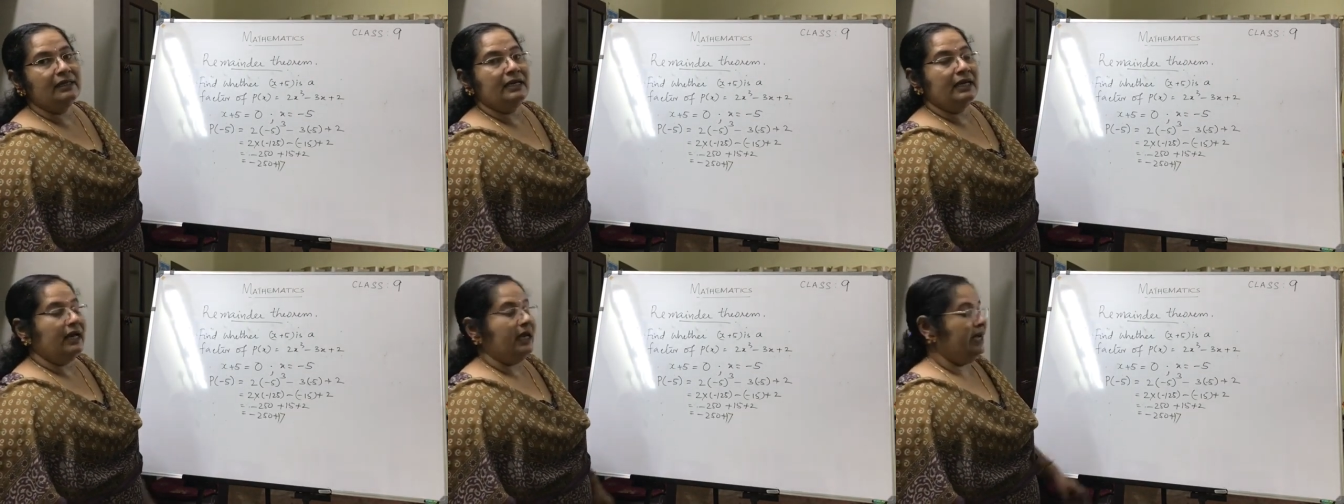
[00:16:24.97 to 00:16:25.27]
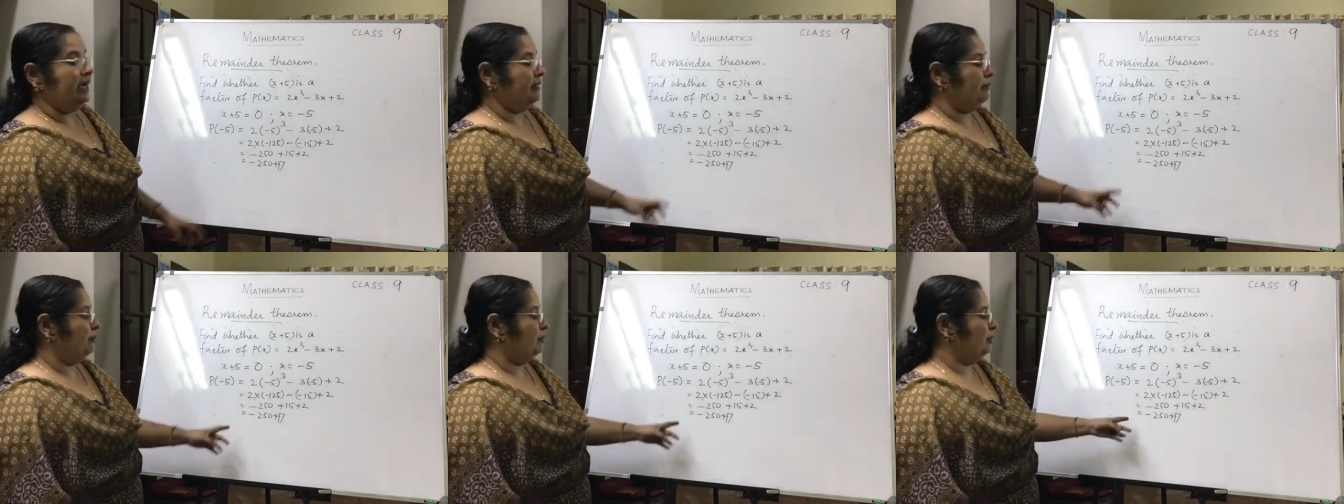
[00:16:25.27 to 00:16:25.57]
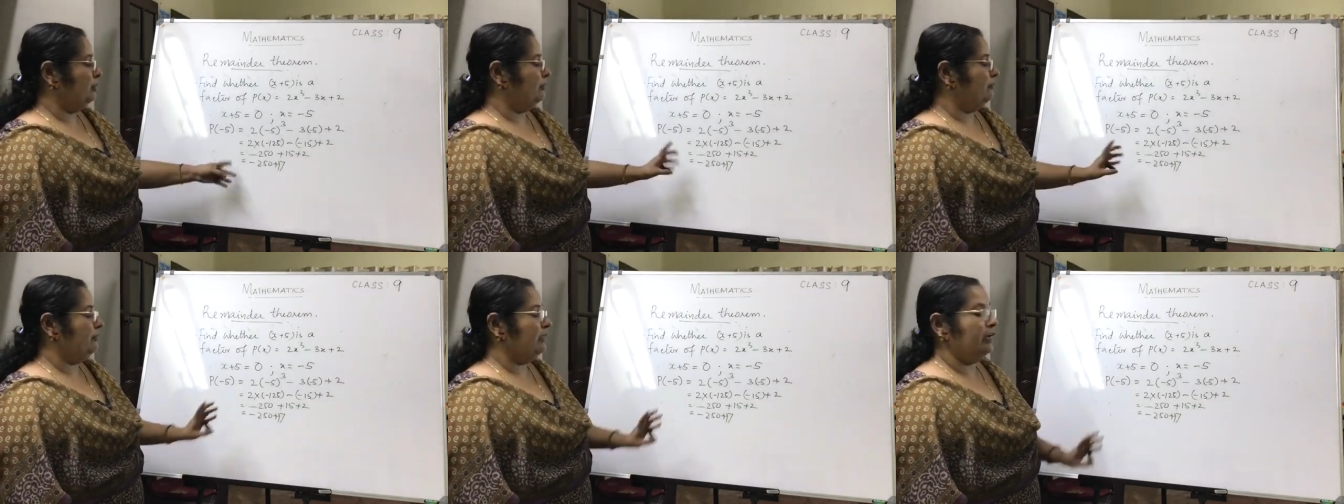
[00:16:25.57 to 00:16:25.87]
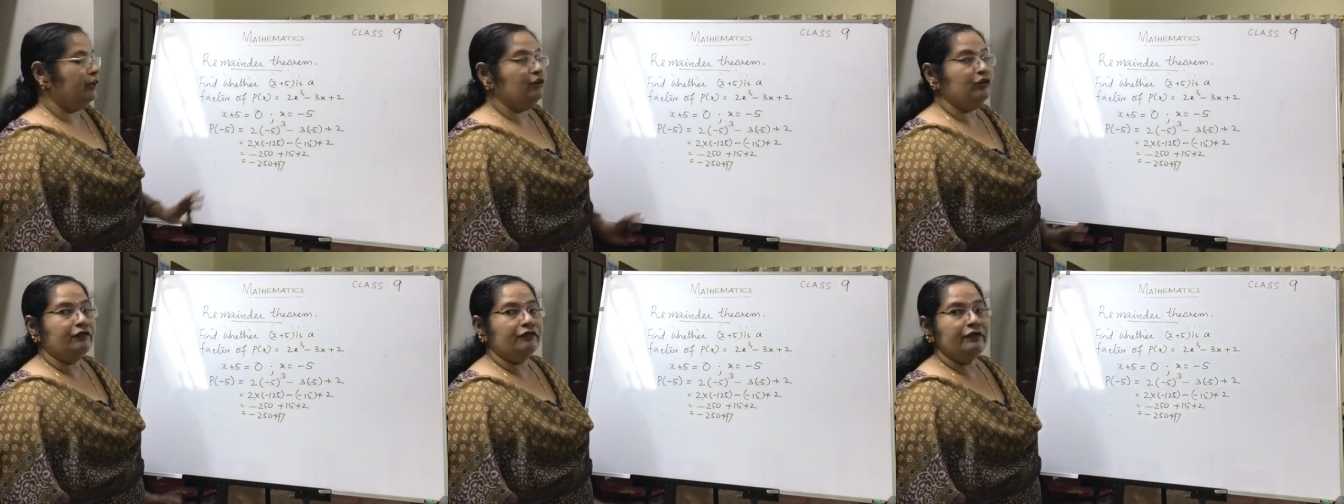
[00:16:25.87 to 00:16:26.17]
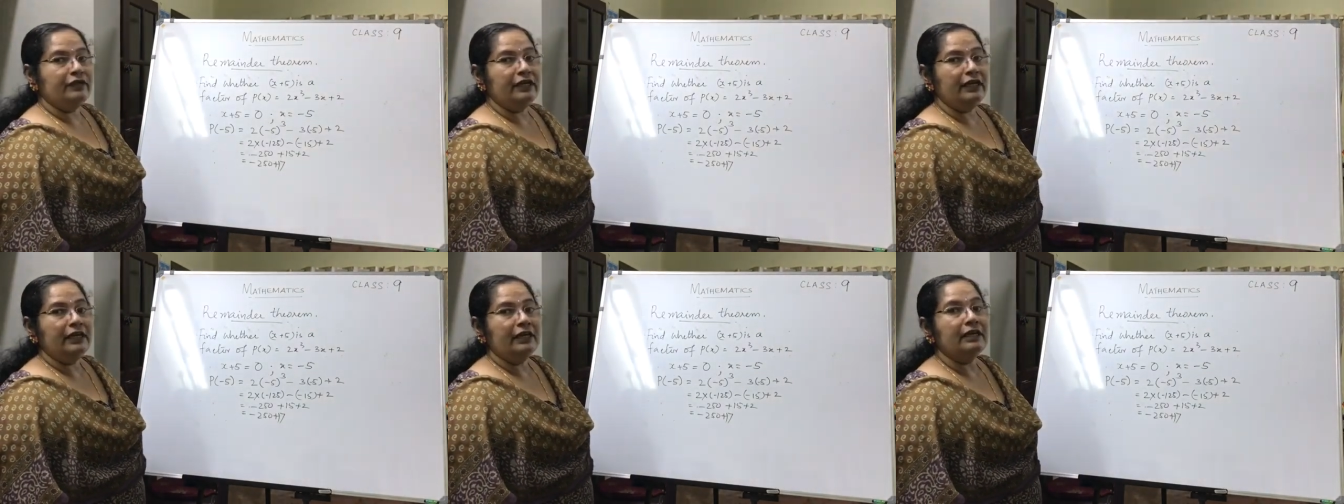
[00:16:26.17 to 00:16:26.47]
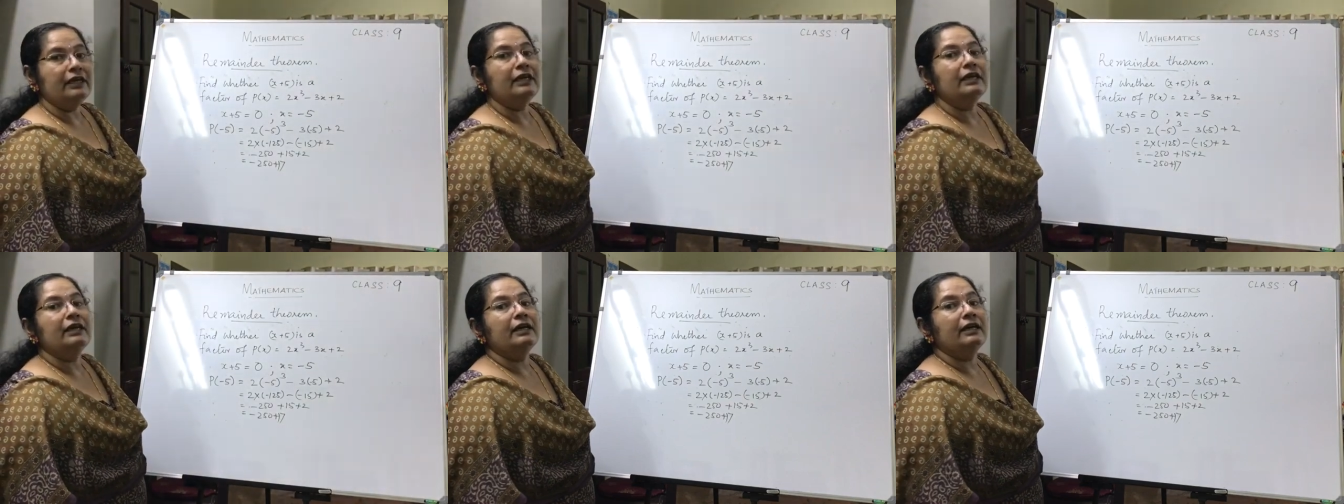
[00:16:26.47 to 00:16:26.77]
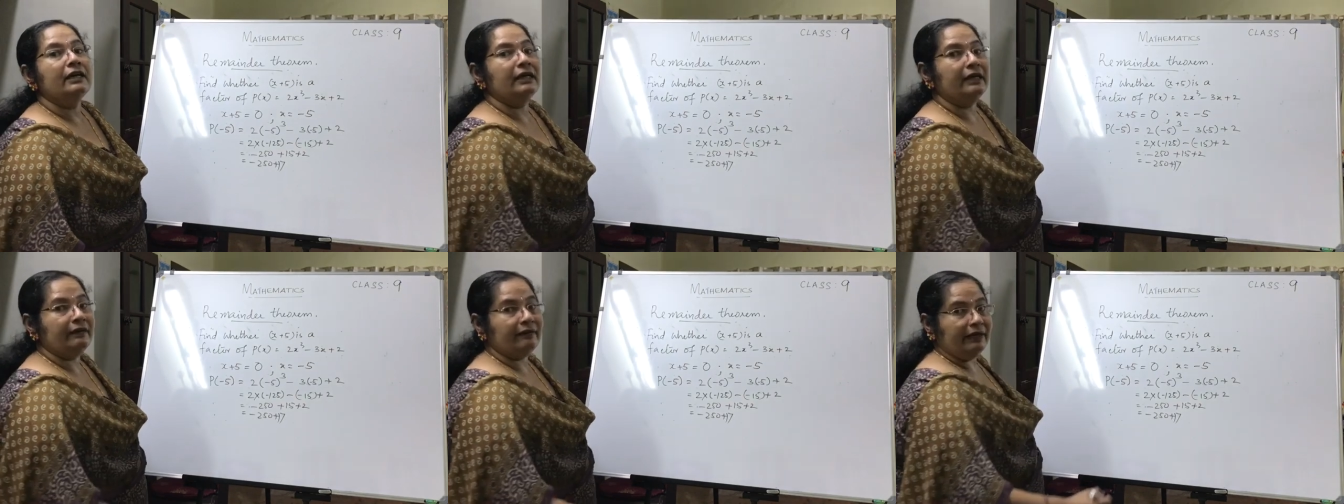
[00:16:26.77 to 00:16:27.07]
and put the value of the
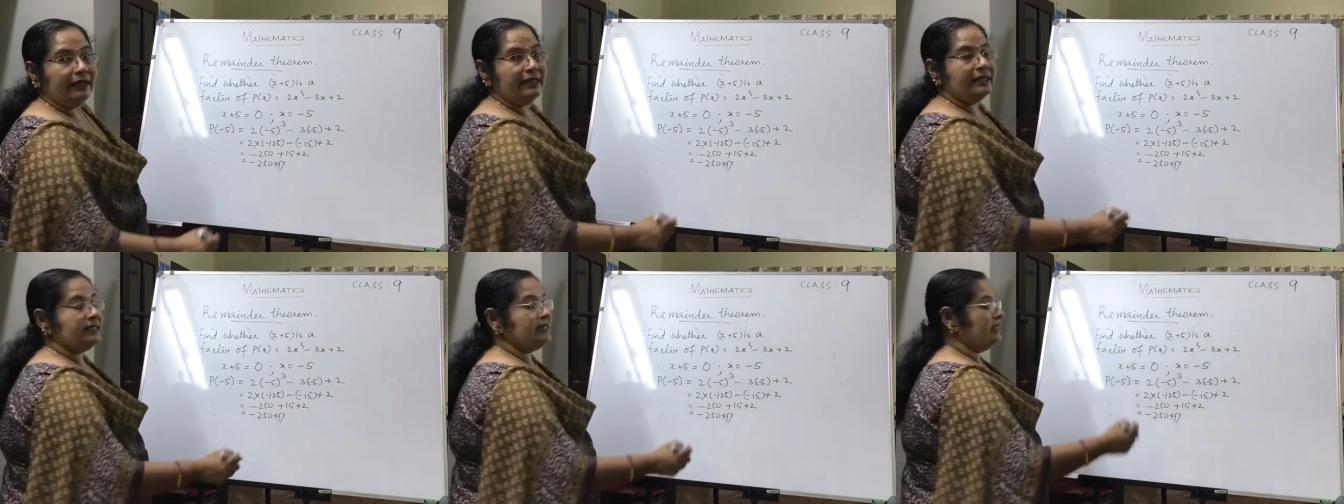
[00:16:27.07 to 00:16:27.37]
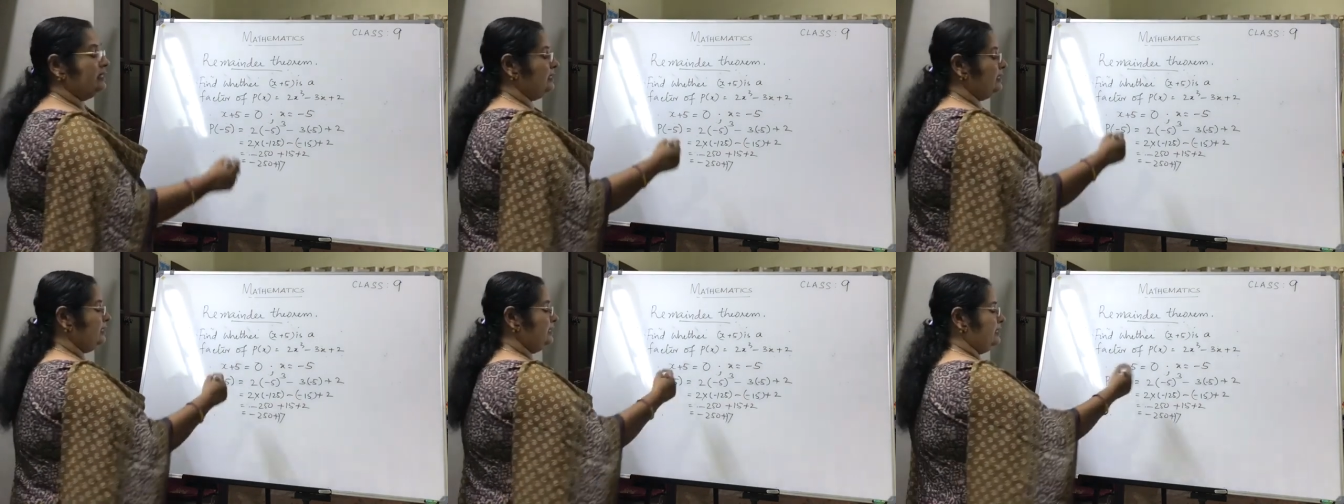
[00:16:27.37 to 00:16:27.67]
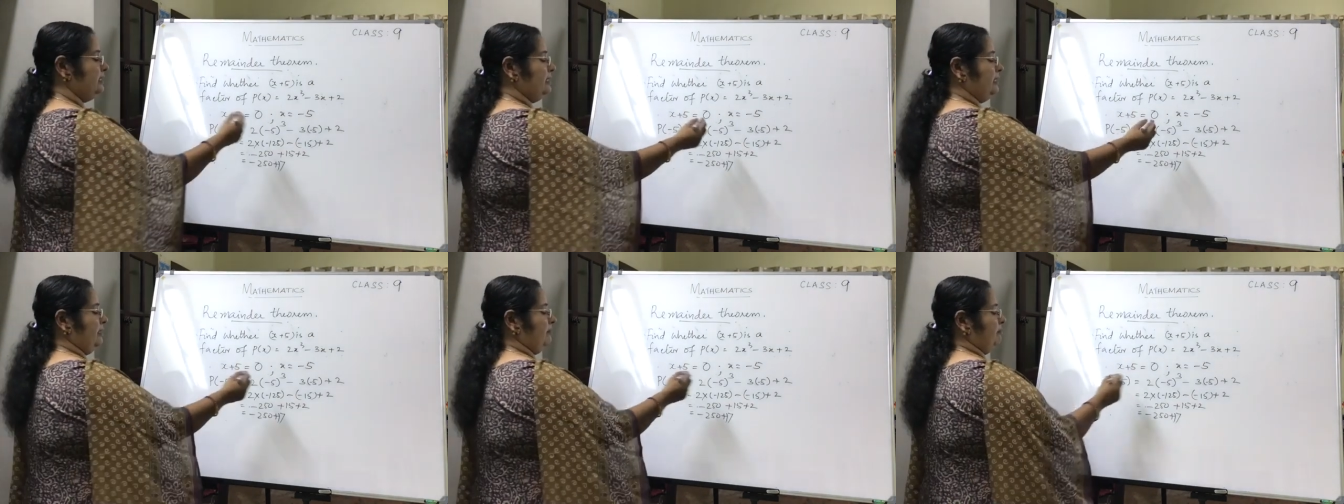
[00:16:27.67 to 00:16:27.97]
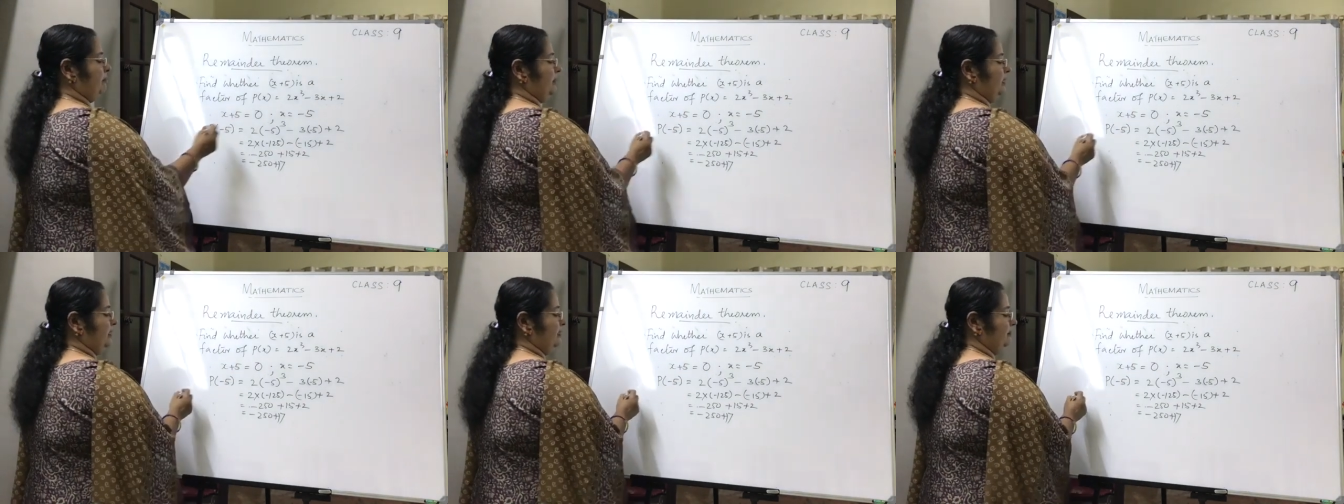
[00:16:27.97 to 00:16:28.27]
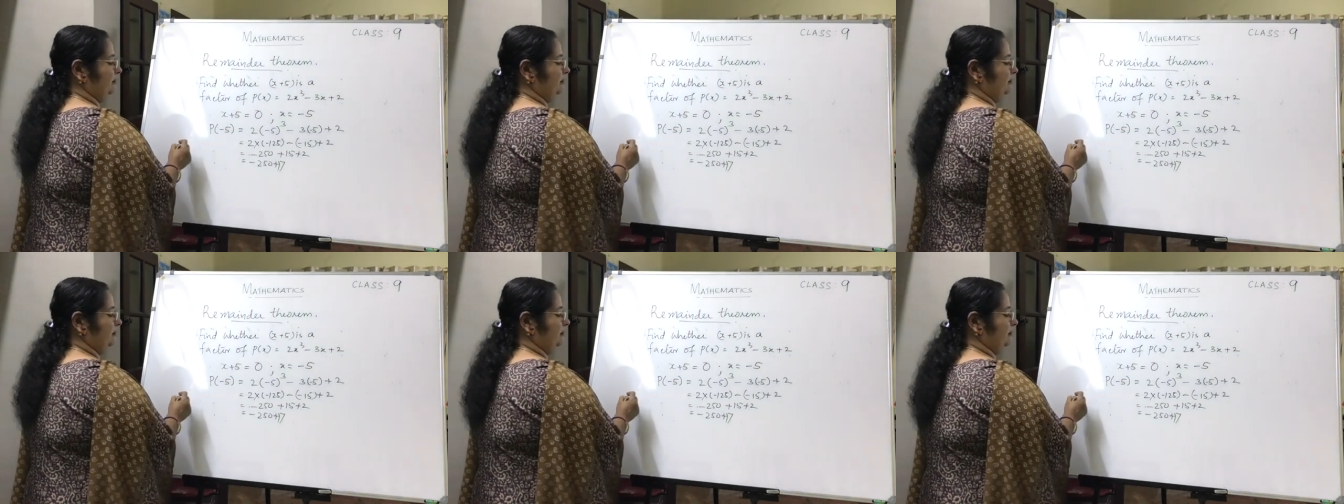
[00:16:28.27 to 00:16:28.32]
greater number.